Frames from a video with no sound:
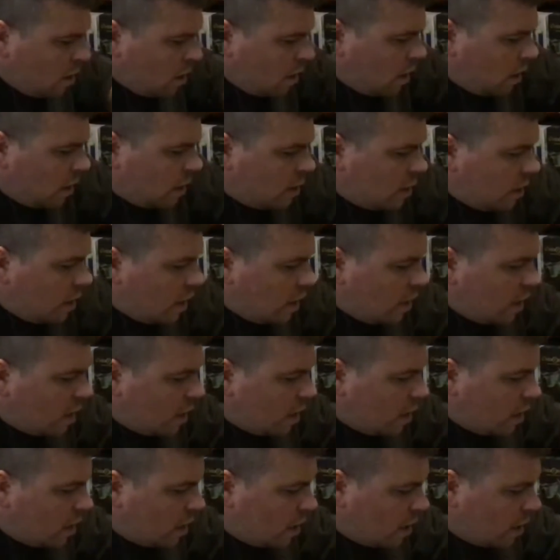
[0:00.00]
And then
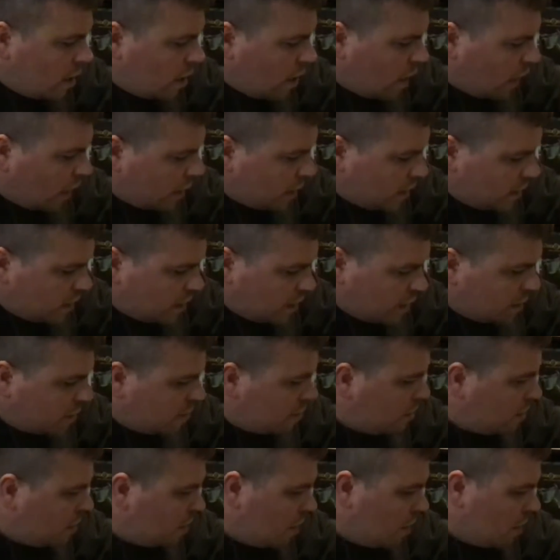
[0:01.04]
I did
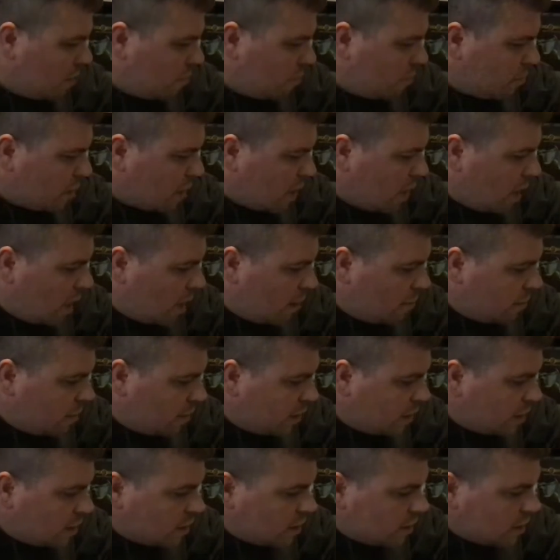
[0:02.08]
some
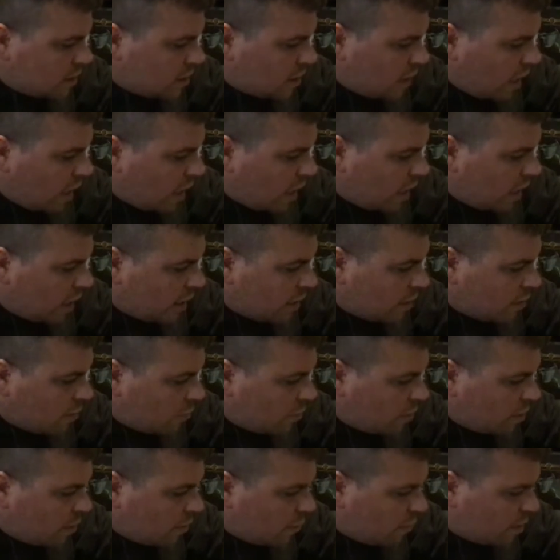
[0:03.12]
goblins, and one
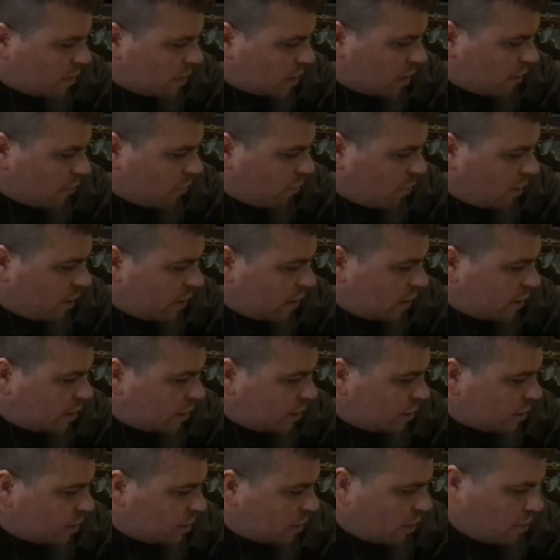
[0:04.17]
of the ones I wanted to
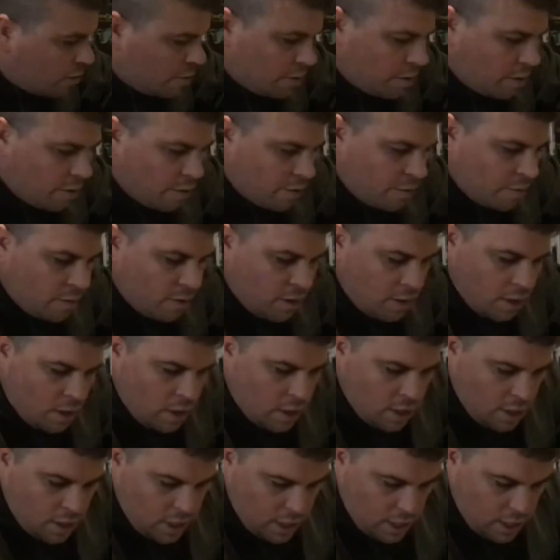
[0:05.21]
show you,
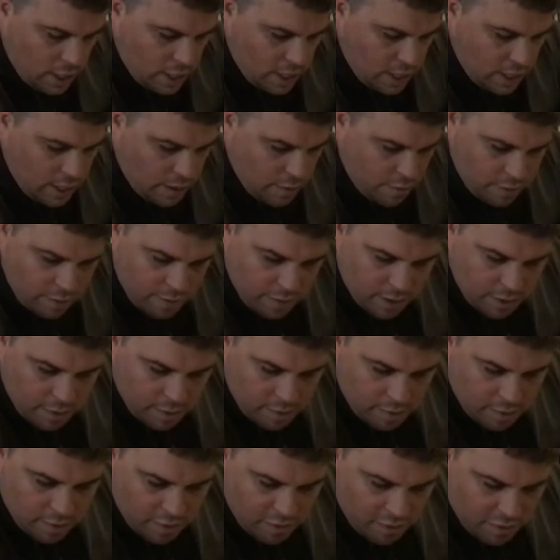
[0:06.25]
one of my
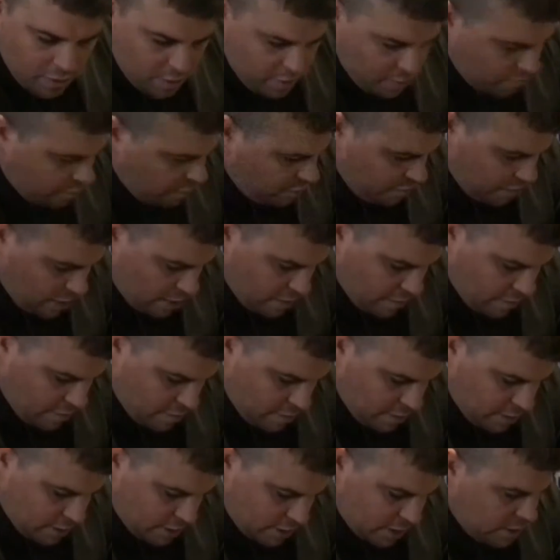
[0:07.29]
preferred
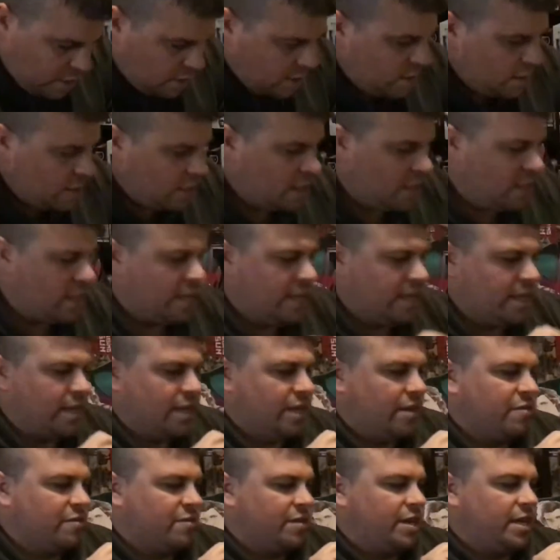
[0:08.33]
favorites,
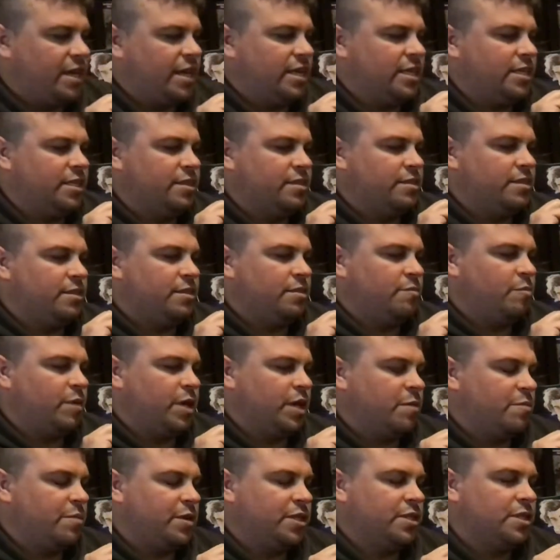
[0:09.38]
when I had to make a
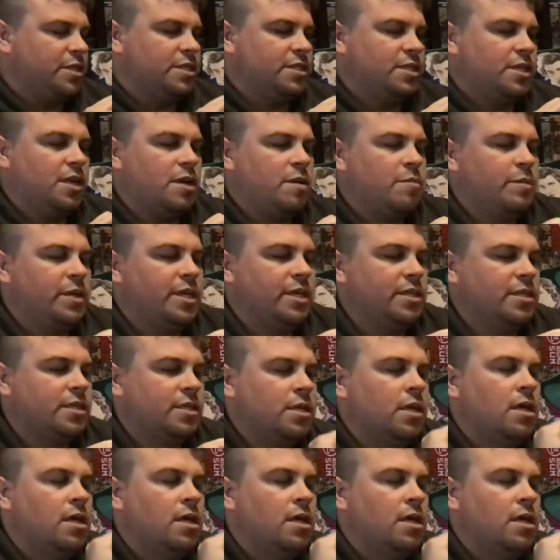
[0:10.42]
bunch of zombies